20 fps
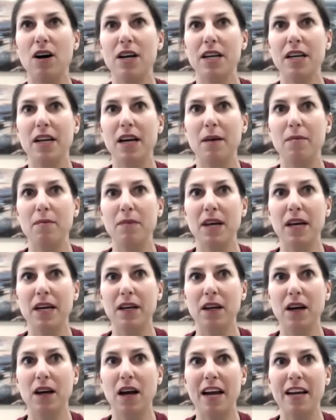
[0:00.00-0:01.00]
it, I'm like,
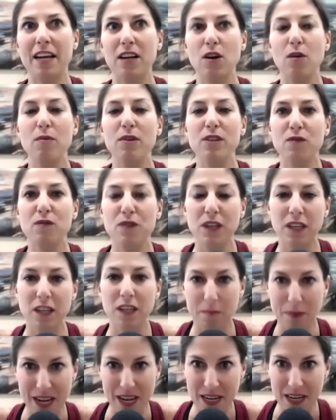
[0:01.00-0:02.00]
I can almost feel it
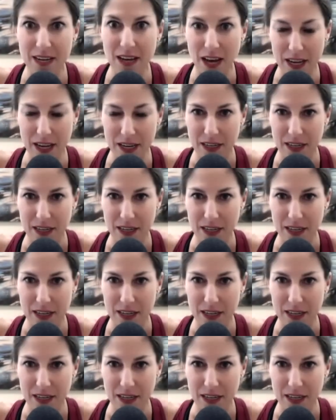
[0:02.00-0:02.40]
in my gut.